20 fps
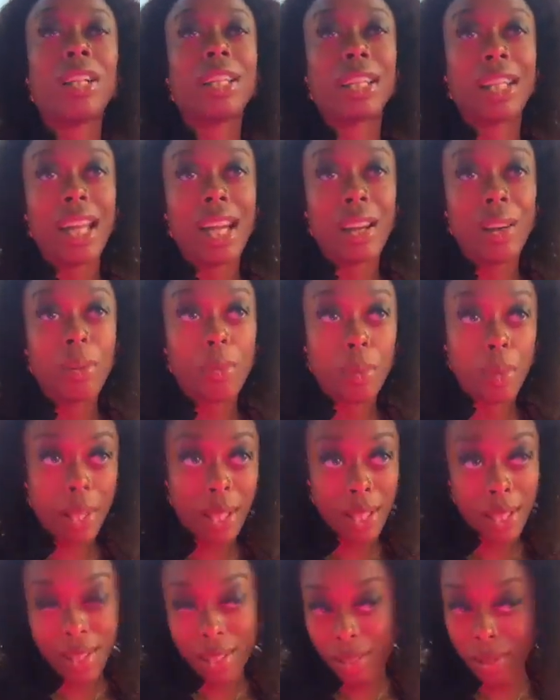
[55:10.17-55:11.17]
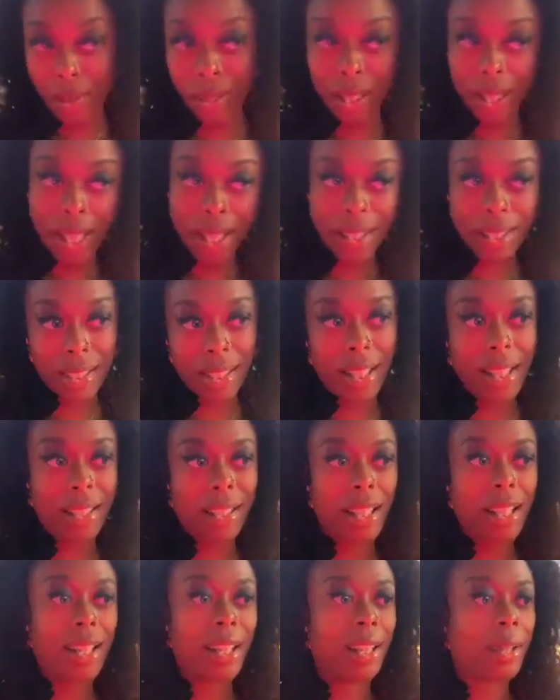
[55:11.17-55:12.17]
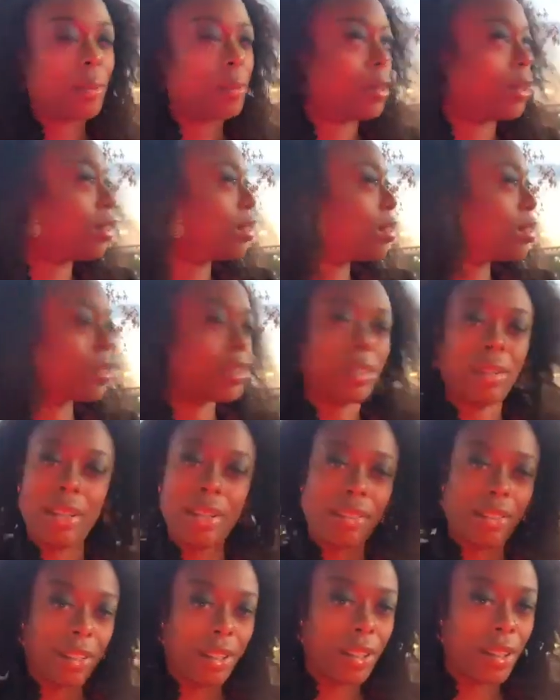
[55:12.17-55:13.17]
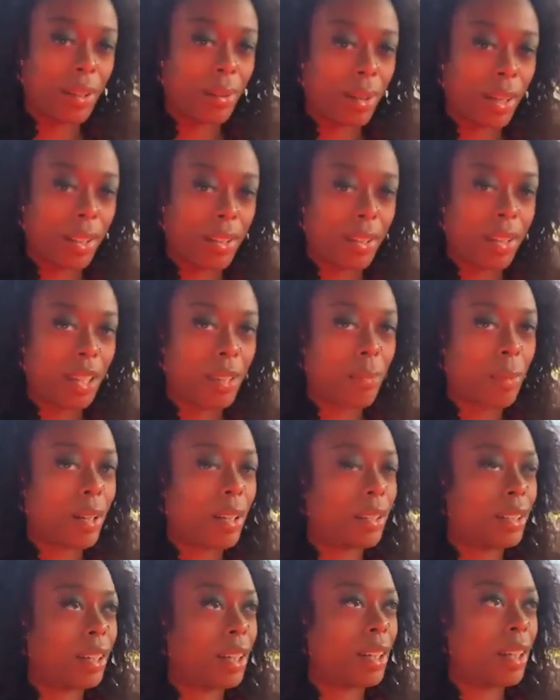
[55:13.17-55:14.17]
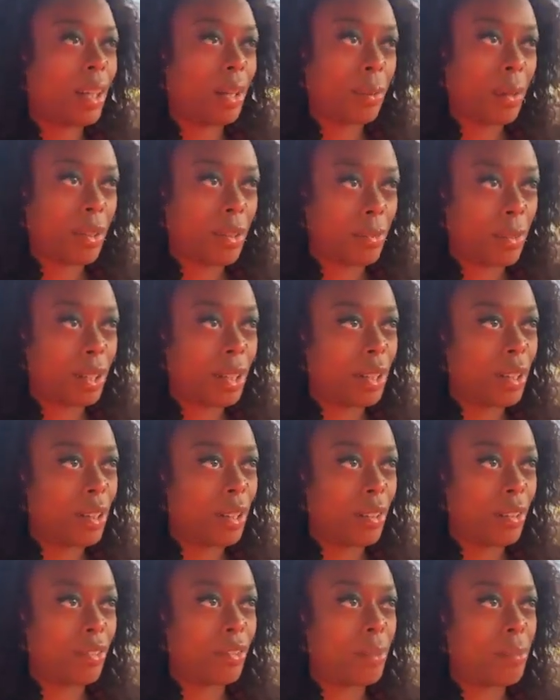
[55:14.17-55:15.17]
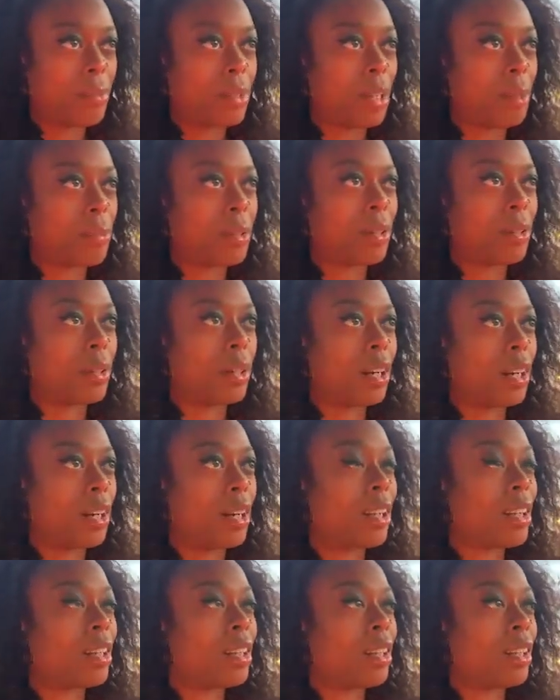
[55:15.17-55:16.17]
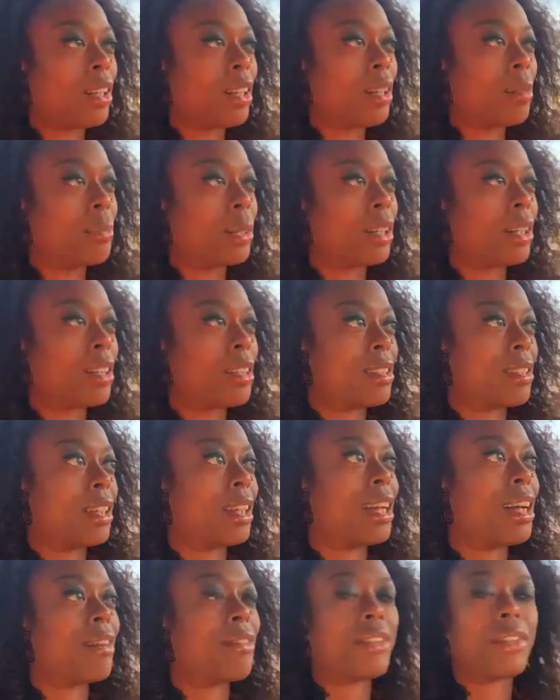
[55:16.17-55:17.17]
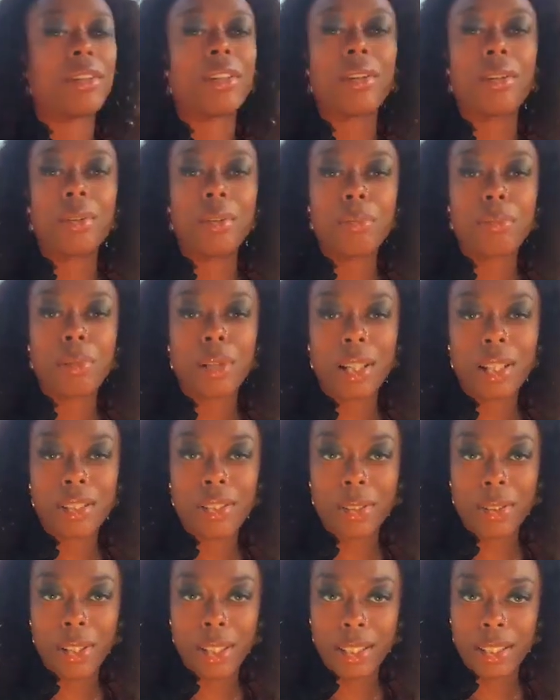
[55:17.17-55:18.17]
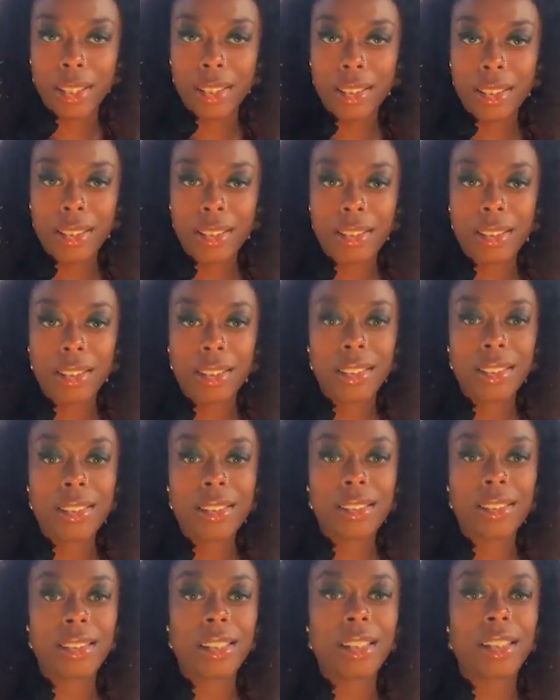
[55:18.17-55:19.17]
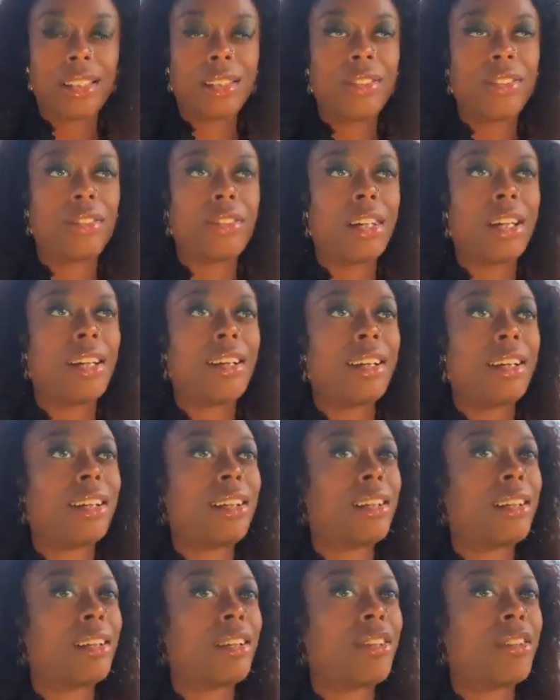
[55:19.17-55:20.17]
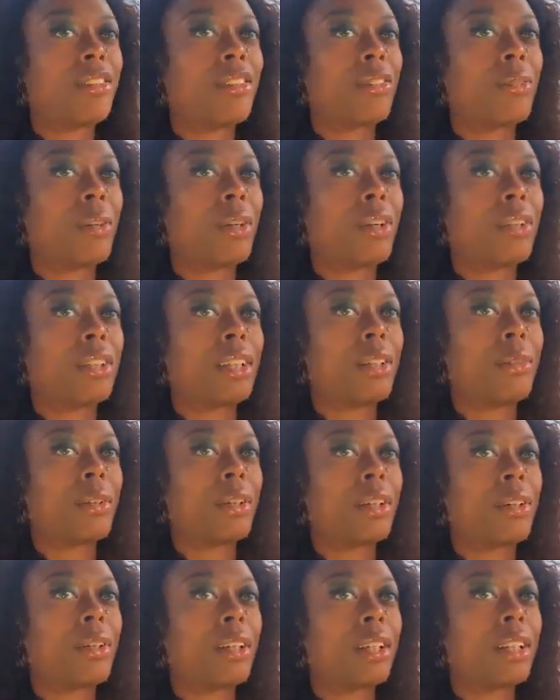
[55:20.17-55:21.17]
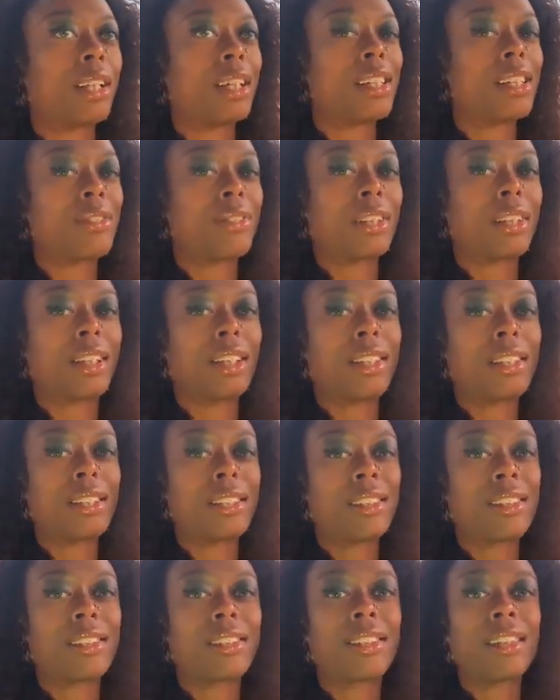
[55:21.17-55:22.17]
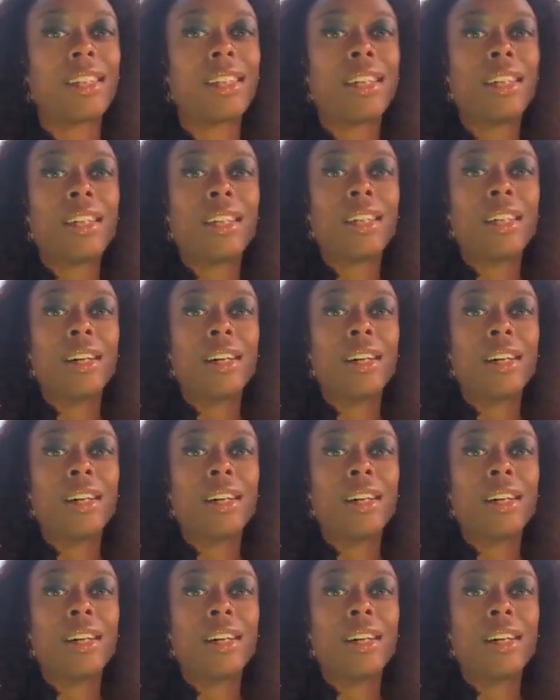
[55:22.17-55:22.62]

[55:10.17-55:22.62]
falling out with or not seeing eye to eye with Creature, with Death Bar Danny, with Rio from Deathcore, because they have their own predatory tendencies, and Jared of World Eater Recordings because,